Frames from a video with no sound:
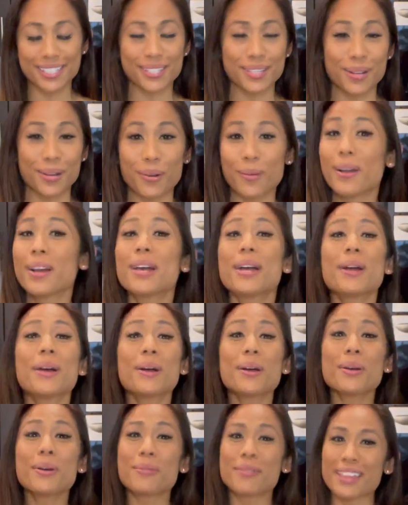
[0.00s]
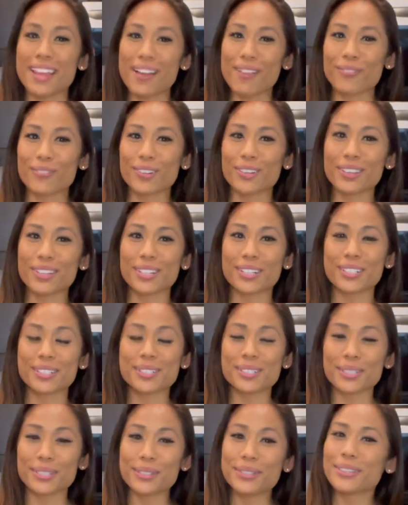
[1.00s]
So without further
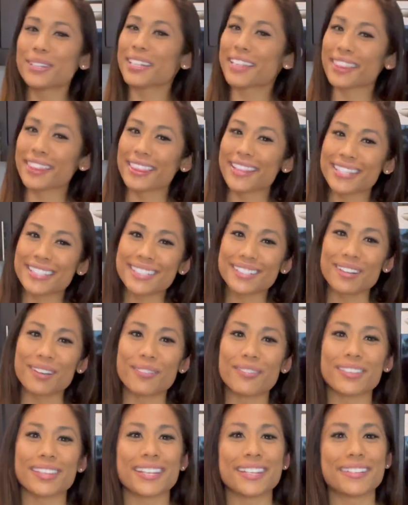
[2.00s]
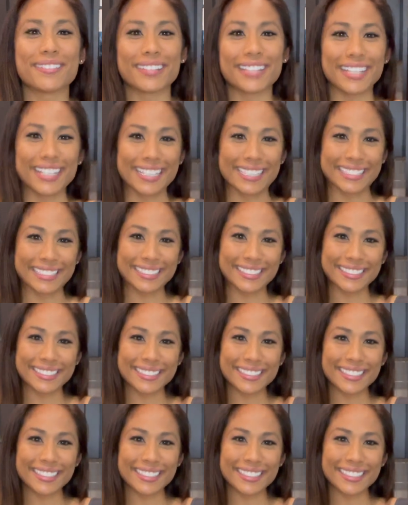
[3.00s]
ado, let's go over the ingredients.